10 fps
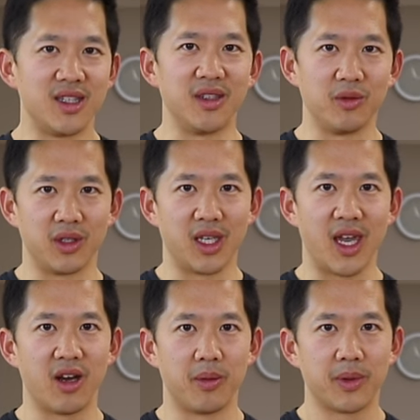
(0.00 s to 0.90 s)
didn't really
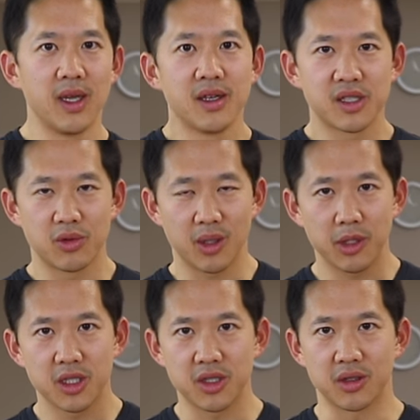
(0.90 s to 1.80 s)
help. So what I'm
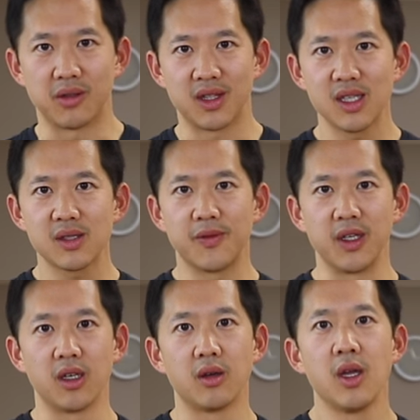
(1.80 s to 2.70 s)
gonna show you in this
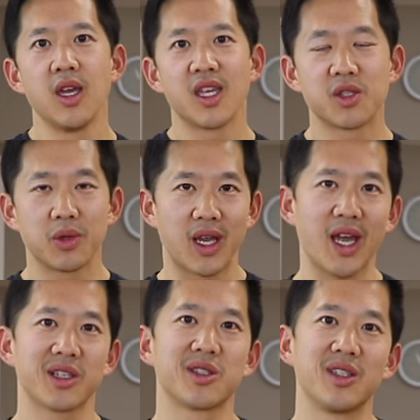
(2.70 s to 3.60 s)
video is what
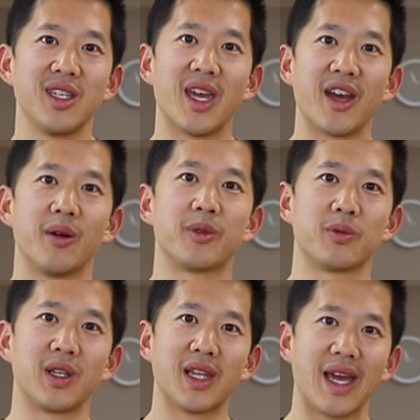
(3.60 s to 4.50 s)
actually helped
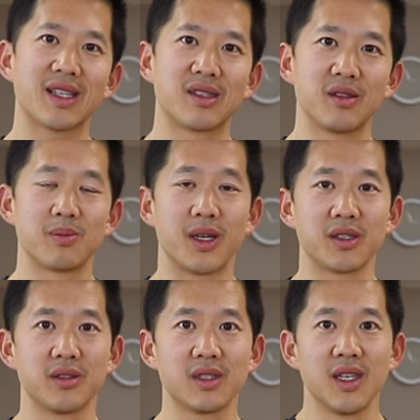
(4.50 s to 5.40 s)
relax those
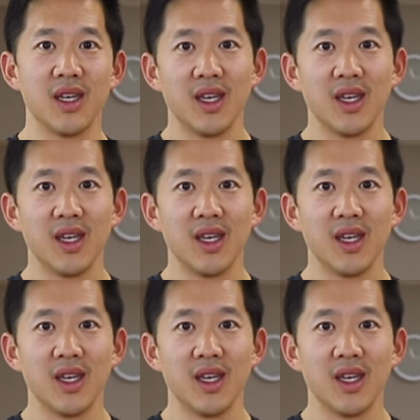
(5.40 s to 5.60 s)
muscles.